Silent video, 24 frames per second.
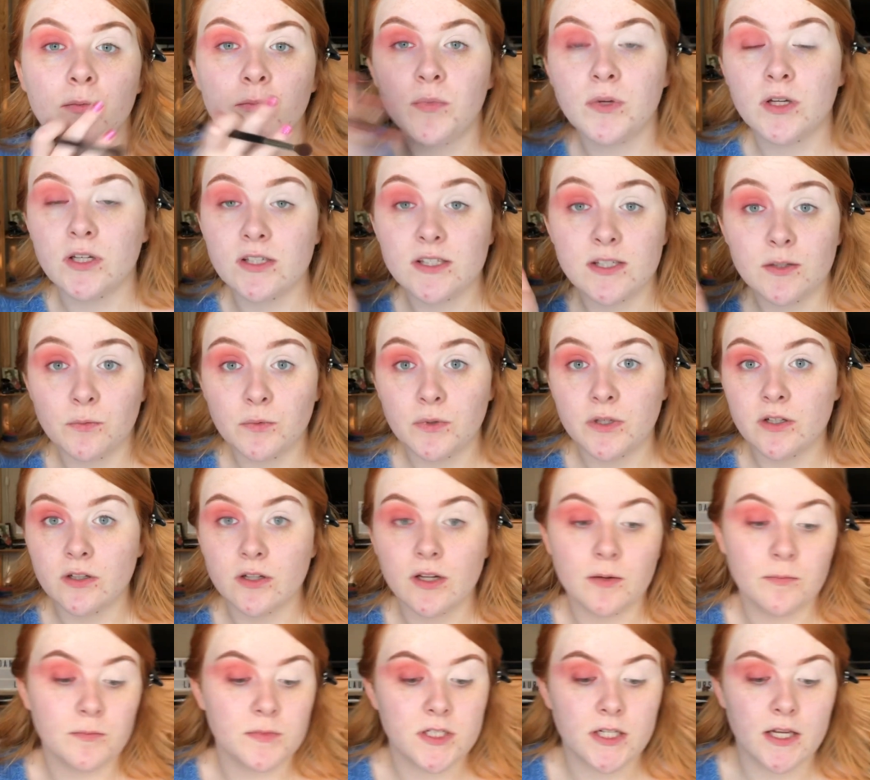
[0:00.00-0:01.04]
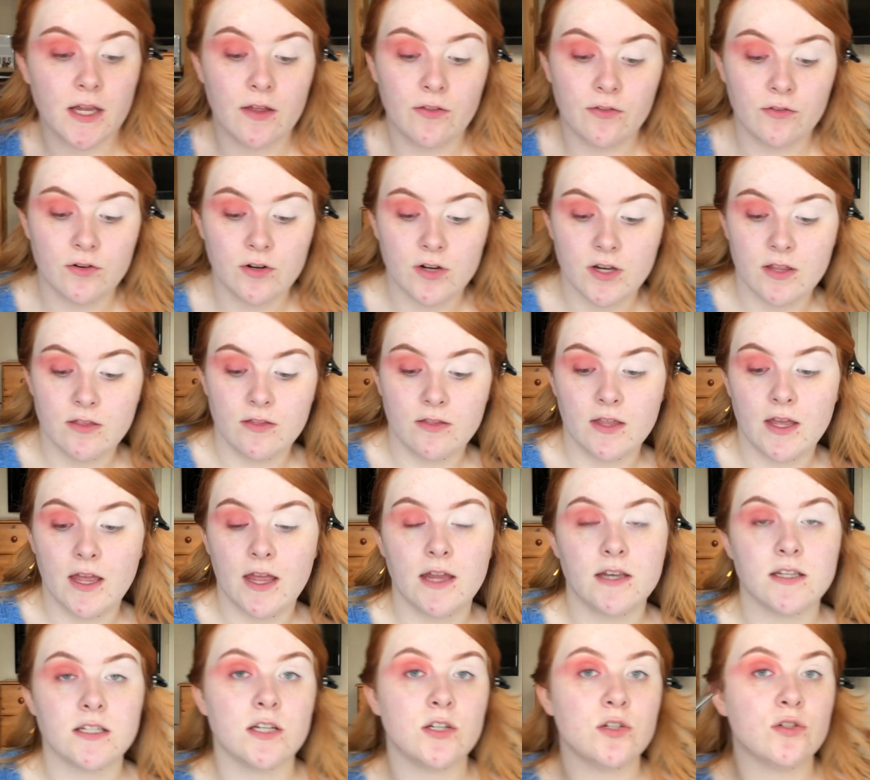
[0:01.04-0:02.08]
because it will come together in the
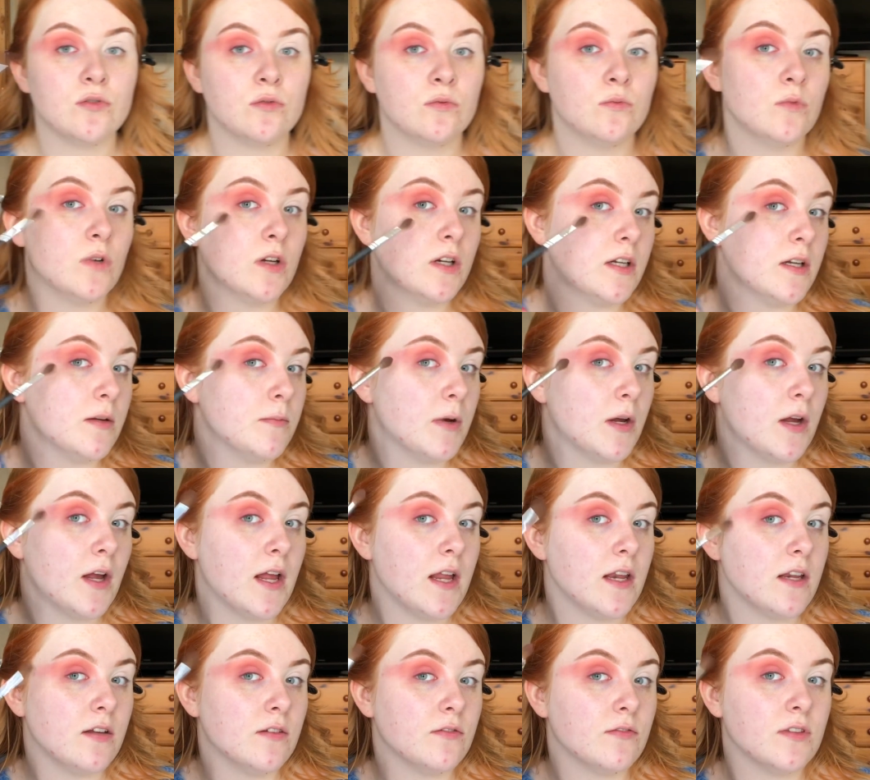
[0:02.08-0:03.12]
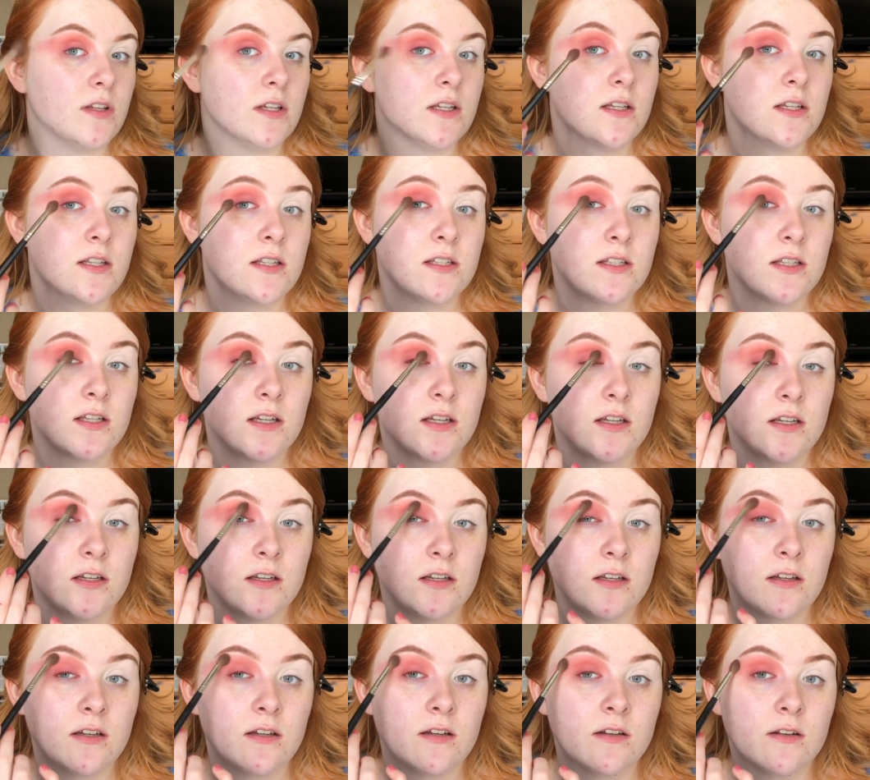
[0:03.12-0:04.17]
end, and don't worry about any of this.
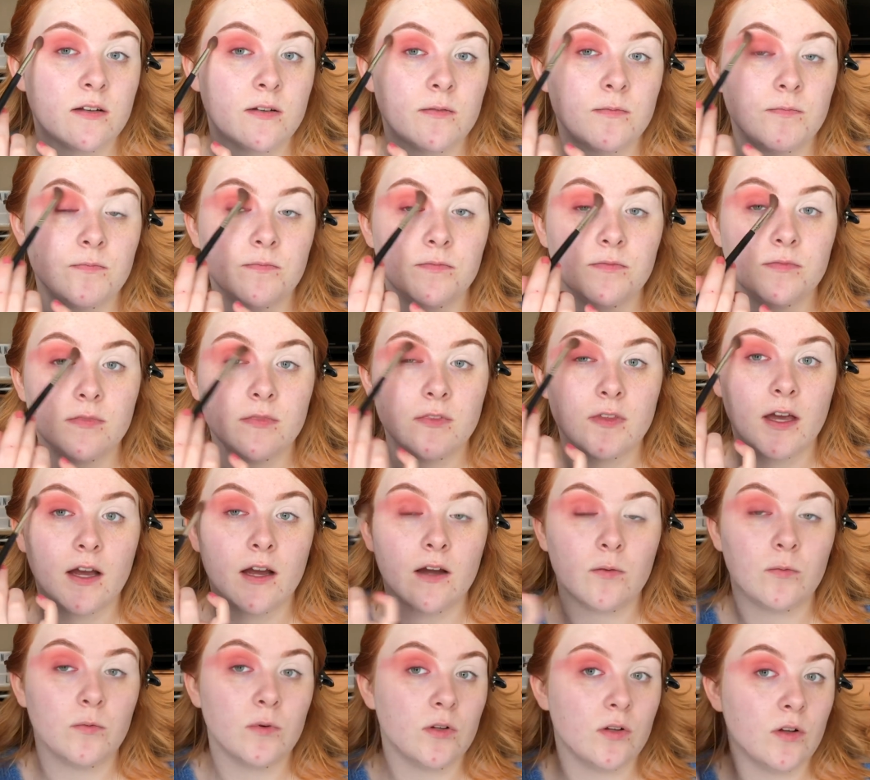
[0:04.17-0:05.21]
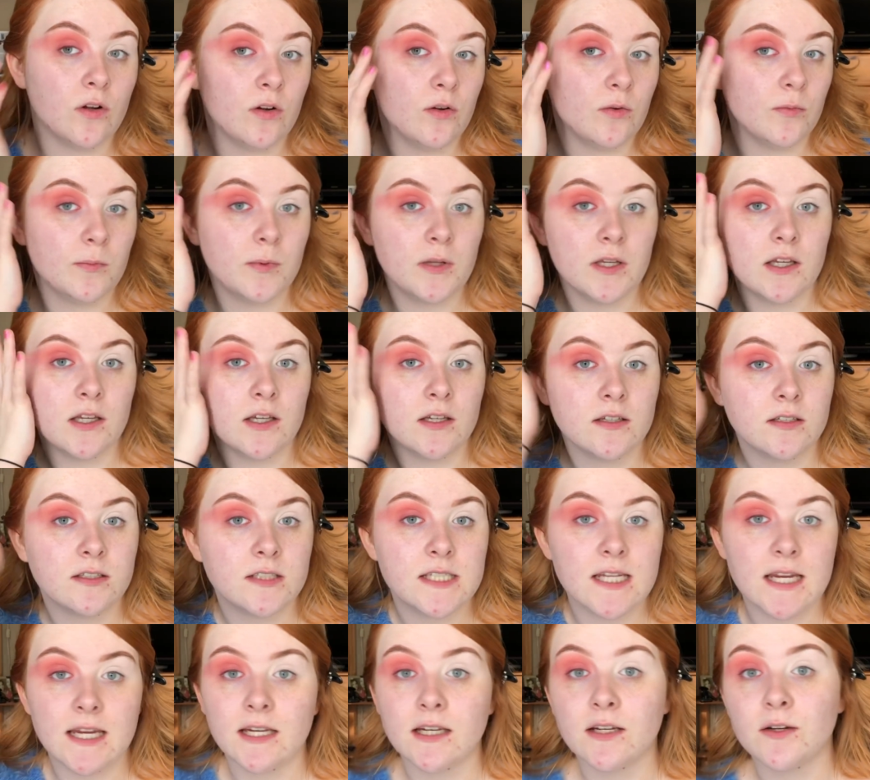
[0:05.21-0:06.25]
That will all be
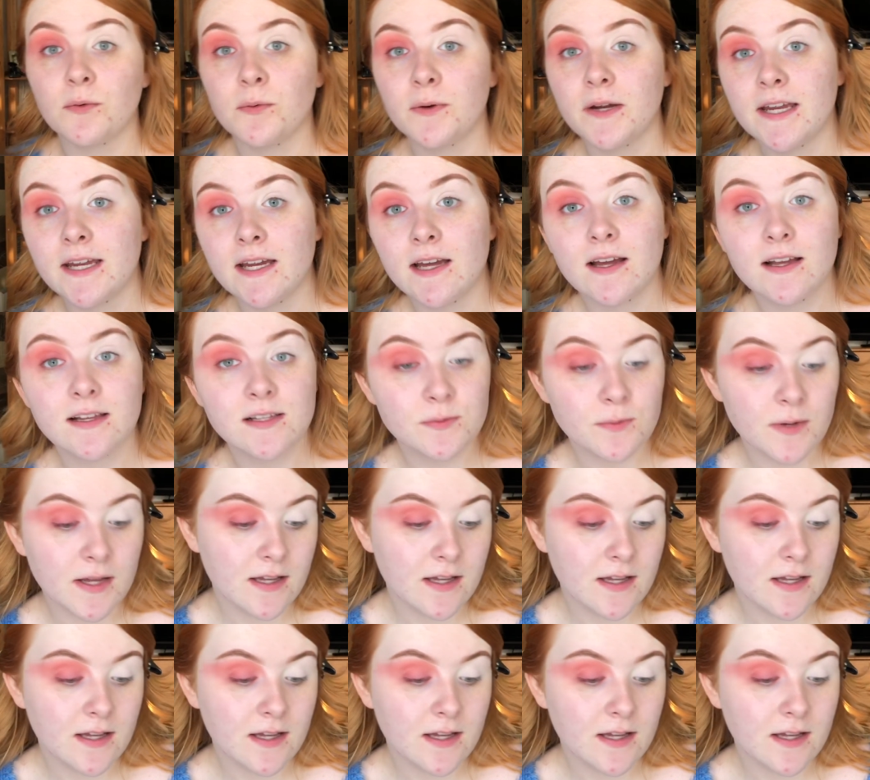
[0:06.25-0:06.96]
taken away as